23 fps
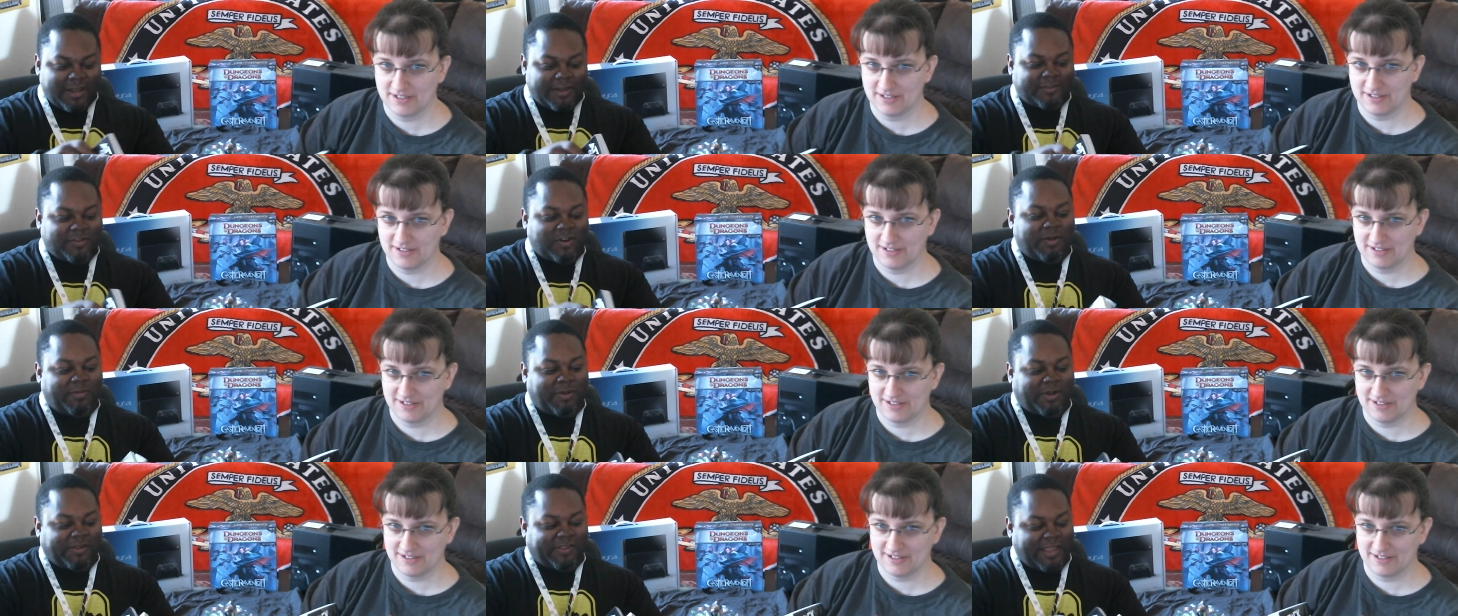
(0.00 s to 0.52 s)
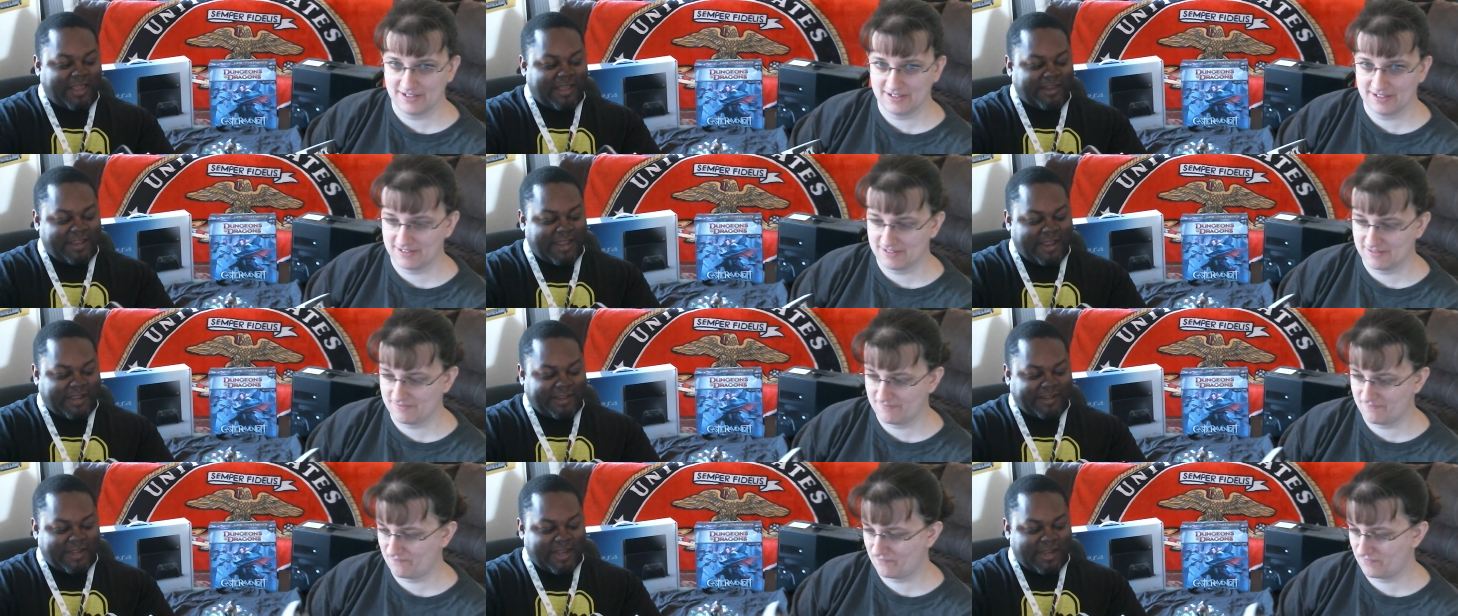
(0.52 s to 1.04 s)
Speaker 1: Yeah, sorry about that.
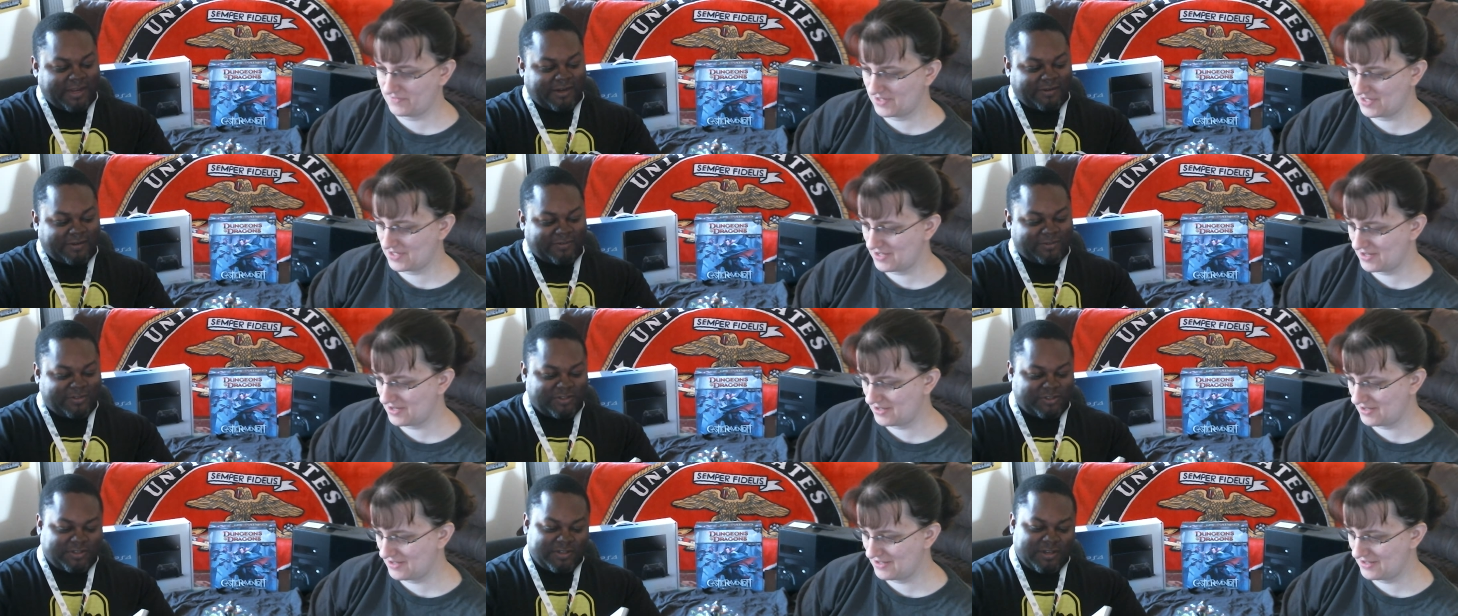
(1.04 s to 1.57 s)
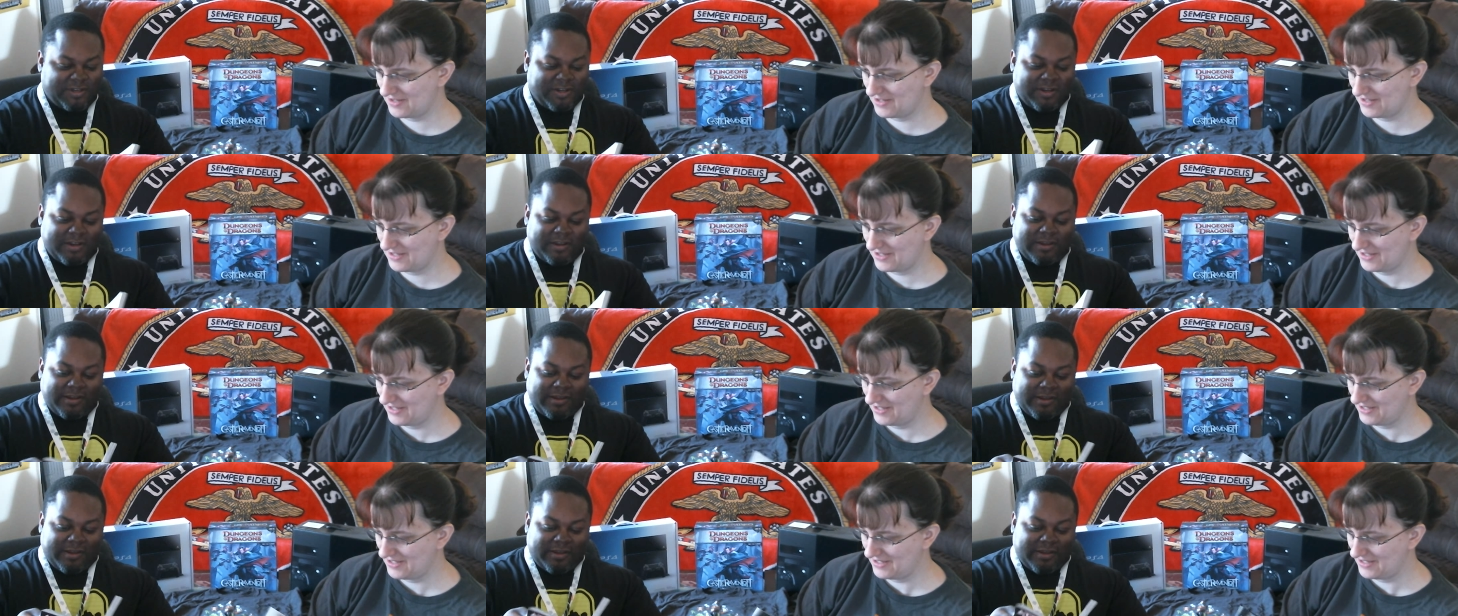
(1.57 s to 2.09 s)
I kind of just.
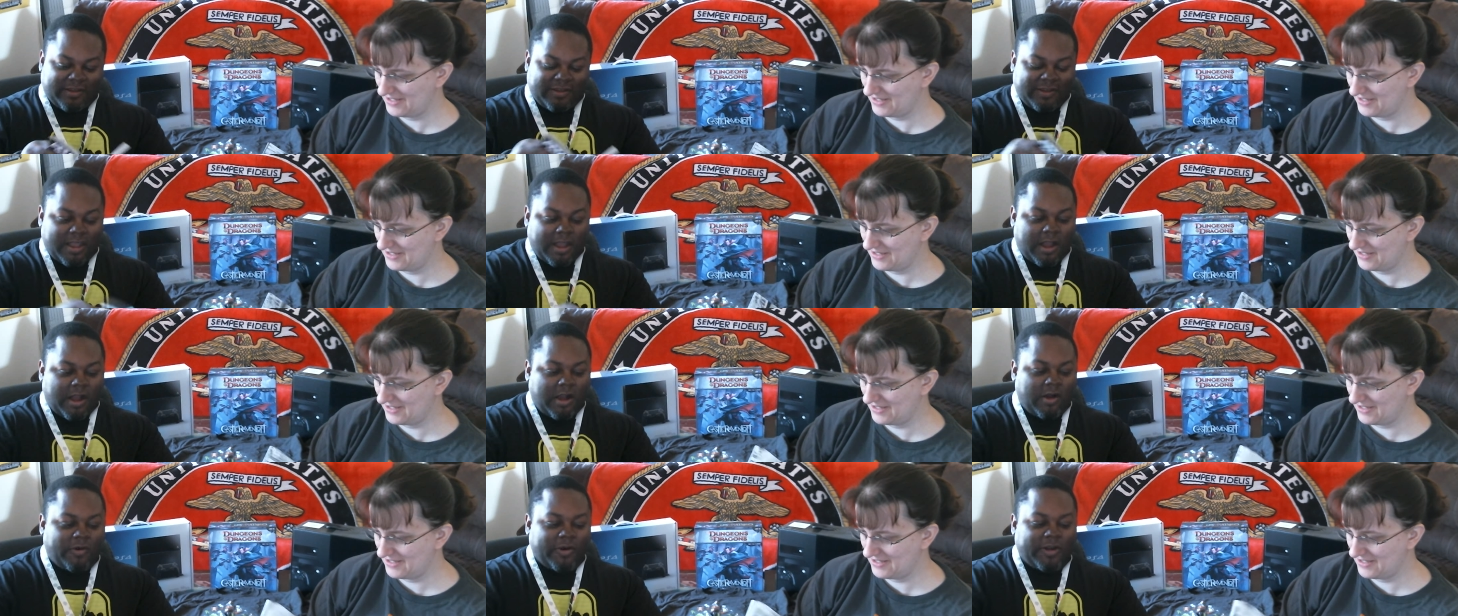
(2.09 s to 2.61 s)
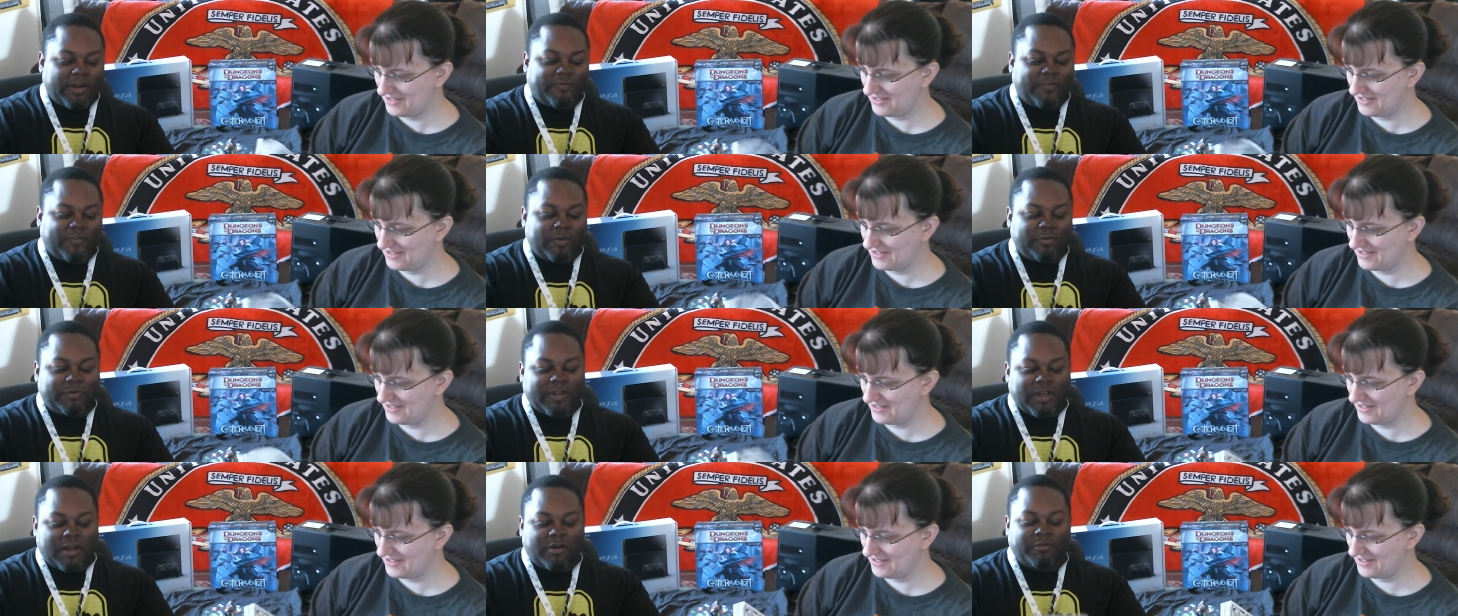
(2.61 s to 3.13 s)
Oh, and if
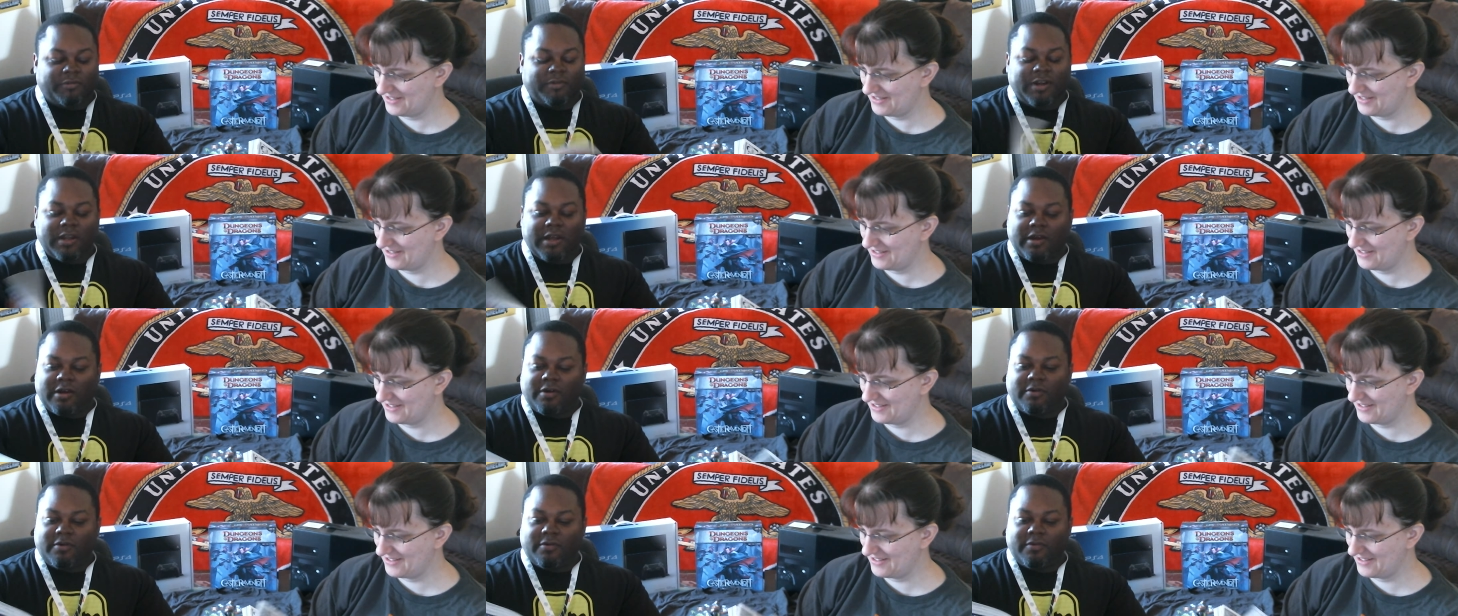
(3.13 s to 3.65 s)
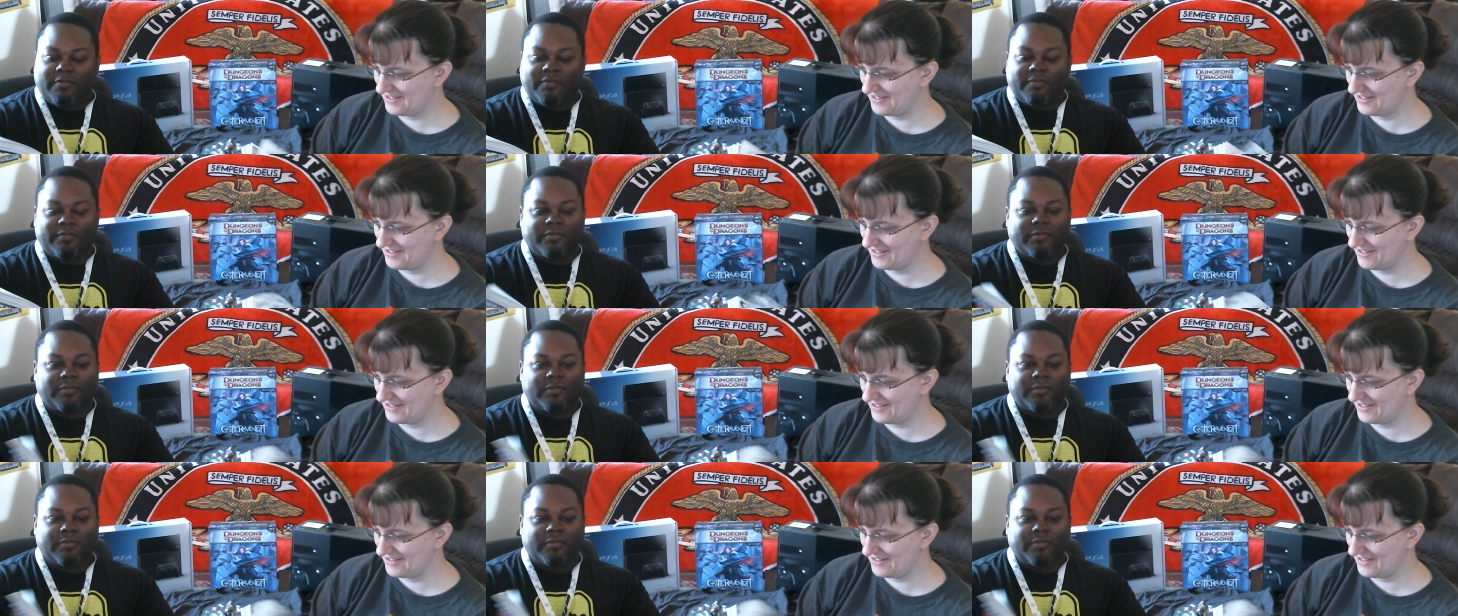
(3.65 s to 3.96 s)
you don't know,